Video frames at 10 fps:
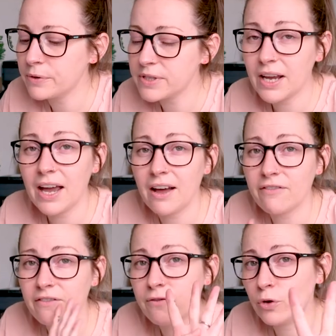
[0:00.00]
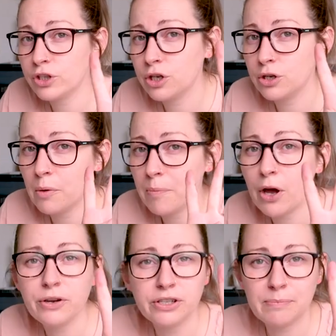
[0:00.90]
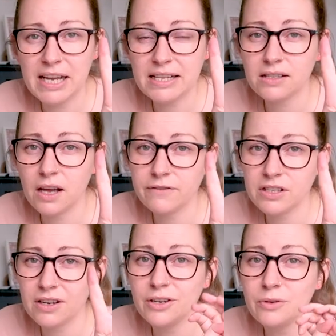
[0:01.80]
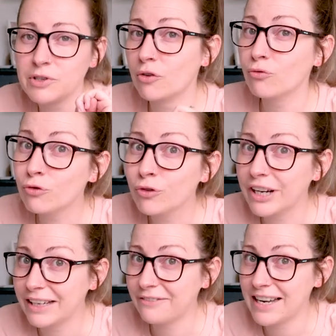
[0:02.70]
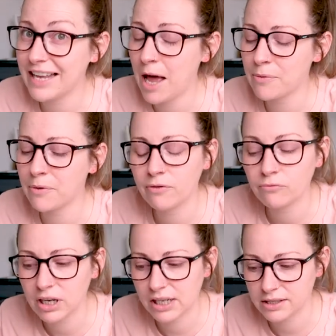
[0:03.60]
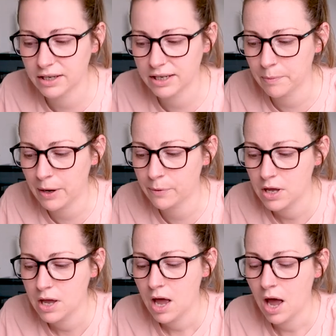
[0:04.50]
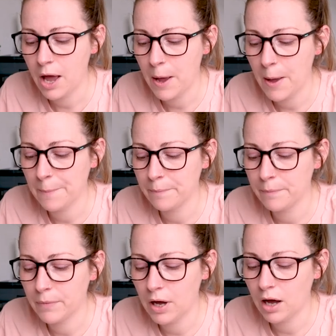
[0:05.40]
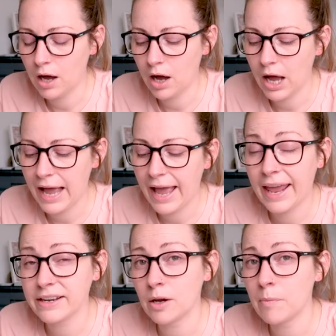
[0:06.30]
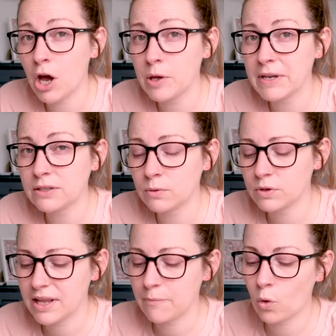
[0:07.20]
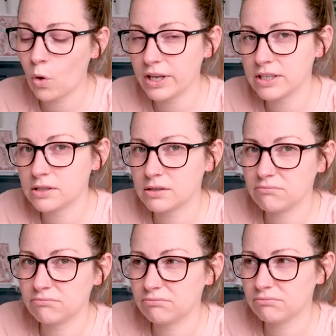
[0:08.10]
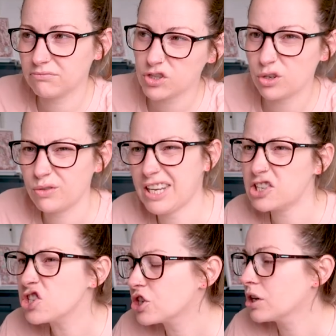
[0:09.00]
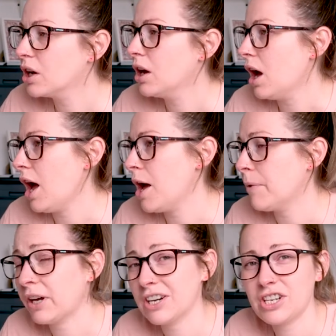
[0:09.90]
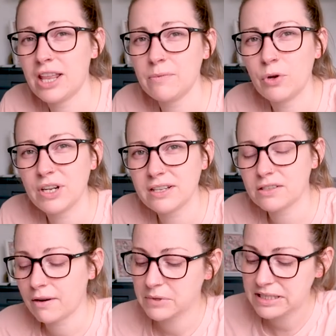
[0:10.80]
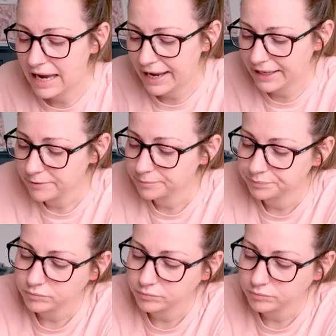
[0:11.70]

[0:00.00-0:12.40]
also have four new potion pins that I've designed, which I'm really, really happy with and really excited about. And I'm hoping to order them quite soonish. I'm gonna share them on Instagram today,